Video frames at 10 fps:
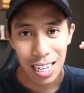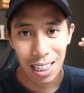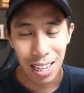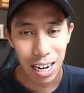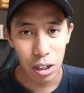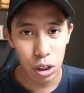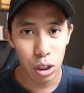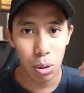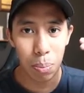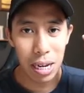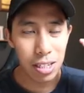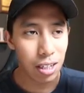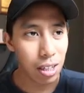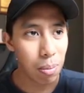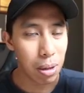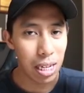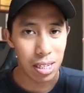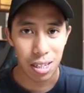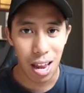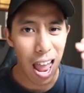Layer two basically
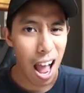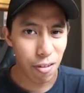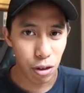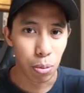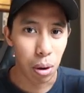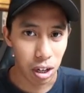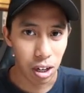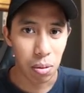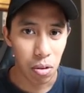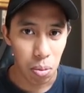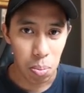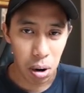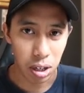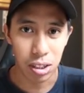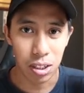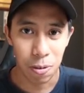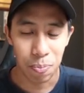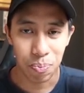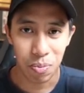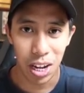means aftermarket parts,
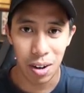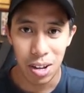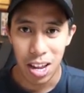okay?